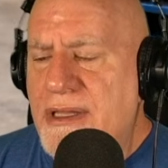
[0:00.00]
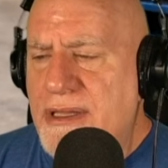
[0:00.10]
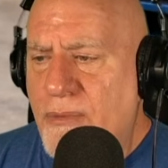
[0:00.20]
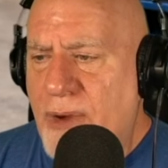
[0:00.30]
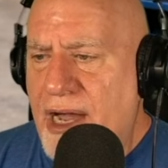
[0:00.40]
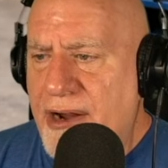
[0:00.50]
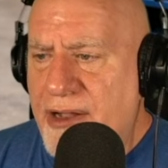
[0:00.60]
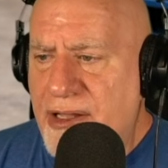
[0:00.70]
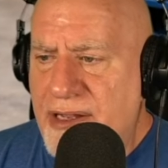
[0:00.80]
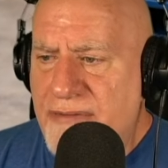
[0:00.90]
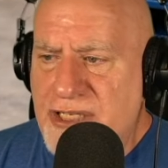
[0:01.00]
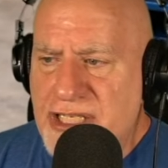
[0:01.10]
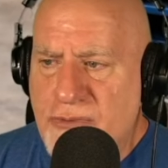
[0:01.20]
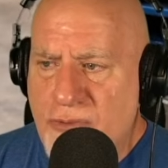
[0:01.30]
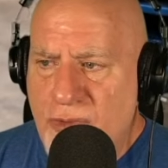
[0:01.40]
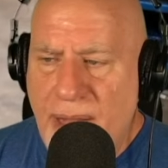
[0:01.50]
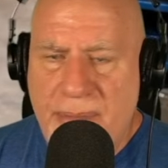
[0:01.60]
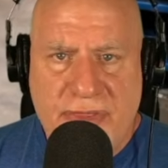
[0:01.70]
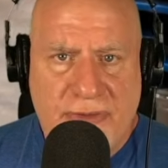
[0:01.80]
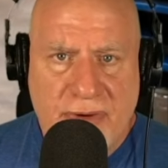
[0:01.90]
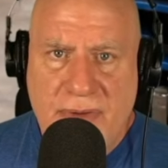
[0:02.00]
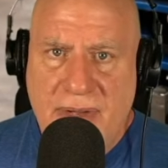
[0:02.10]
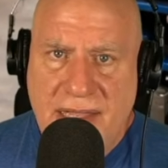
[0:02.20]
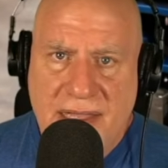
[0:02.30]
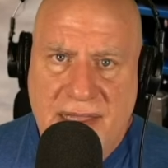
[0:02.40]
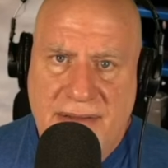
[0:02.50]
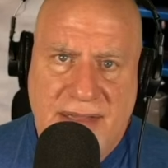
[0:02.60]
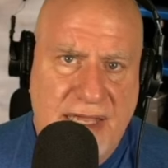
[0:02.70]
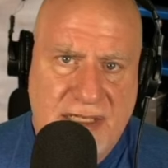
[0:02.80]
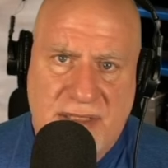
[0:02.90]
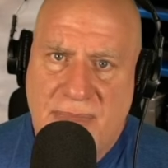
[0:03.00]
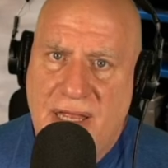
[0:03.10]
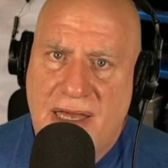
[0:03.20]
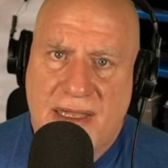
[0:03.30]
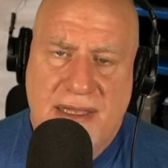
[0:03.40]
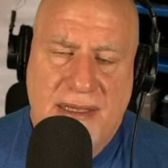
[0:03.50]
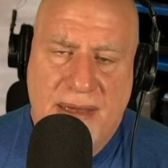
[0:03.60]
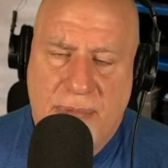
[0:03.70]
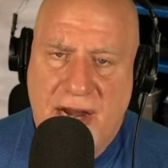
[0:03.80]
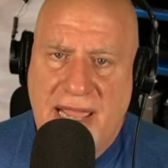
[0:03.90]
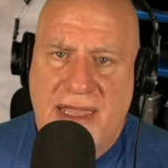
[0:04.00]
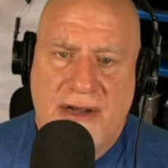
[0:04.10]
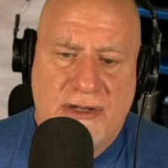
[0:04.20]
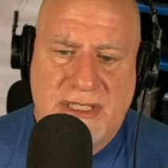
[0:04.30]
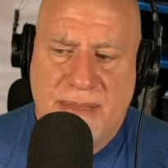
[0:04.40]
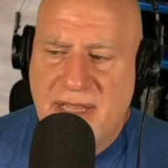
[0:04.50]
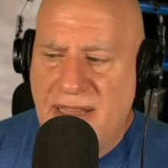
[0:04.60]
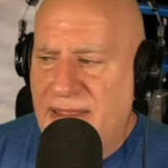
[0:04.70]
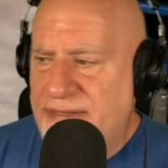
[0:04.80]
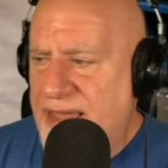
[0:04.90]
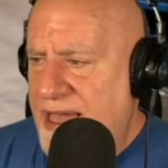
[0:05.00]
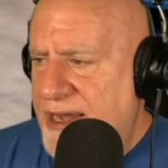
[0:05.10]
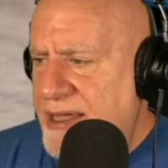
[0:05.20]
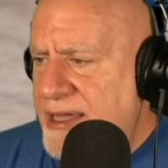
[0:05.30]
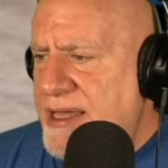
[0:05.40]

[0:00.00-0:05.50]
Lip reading: the wire could have just rubbed through, again, the engine block, a bracket, or something like that.